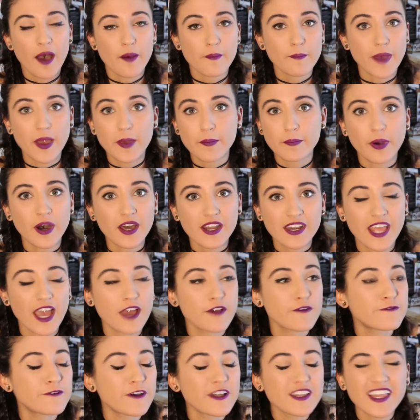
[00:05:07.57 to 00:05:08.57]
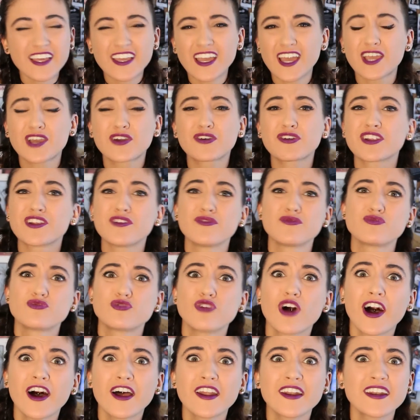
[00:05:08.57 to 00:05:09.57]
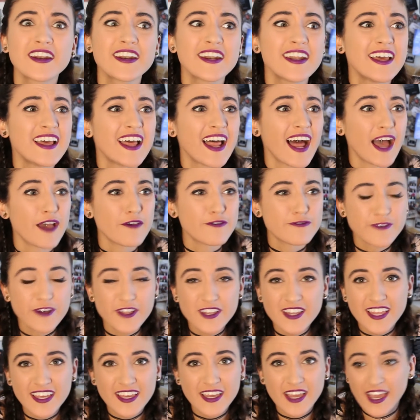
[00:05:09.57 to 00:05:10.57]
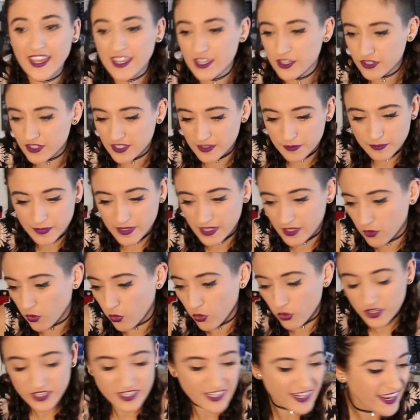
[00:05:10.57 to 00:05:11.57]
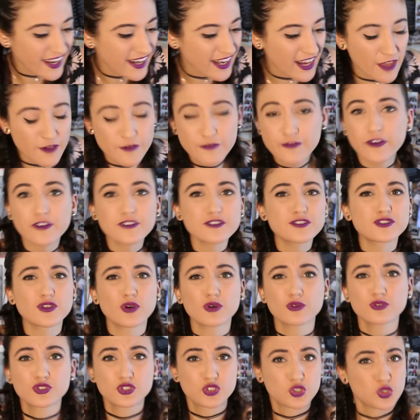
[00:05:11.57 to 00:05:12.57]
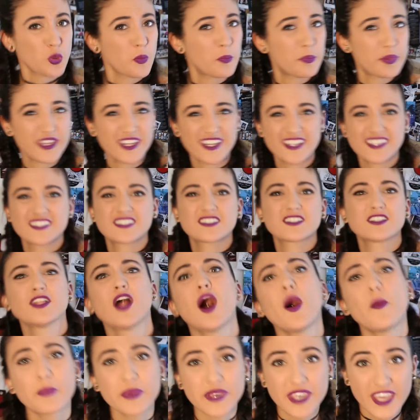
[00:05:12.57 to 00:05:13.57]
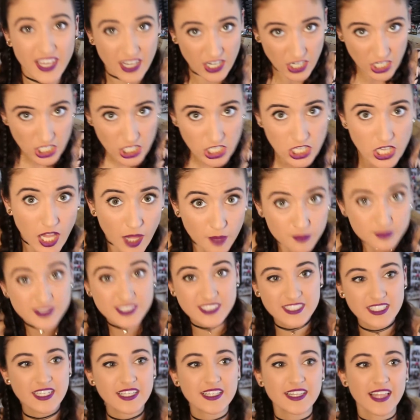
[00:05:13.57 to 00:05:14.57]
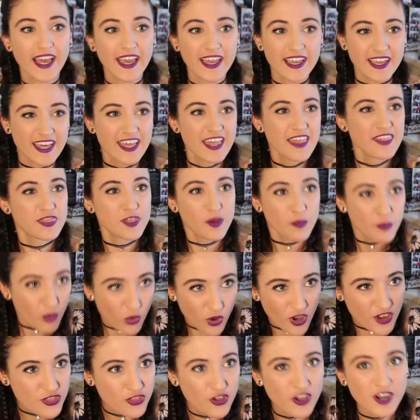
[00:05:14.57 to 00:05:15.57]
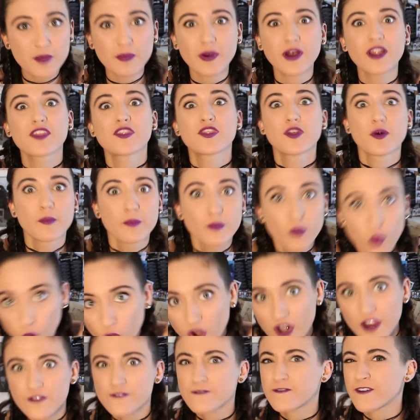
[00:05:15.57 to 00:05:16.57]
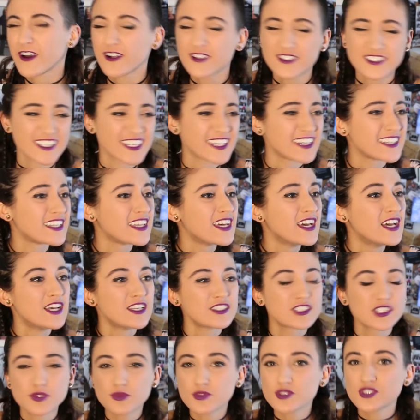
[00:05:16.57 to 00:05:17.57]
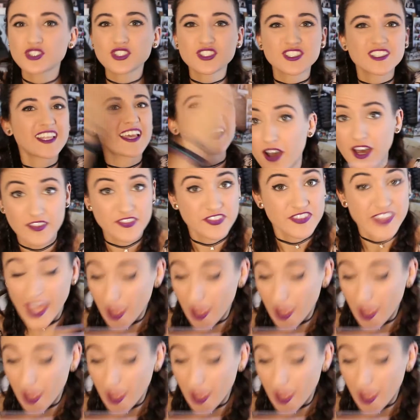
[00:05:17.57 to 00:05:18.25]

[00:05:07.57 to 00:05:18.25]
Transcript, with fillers: my body, I felt like I couldn't run, I felt like I couldn't be coordinated, I felt so stupid and sloppy and clumsy. Like, the more I thought about it, the more I felt it. So it was just like a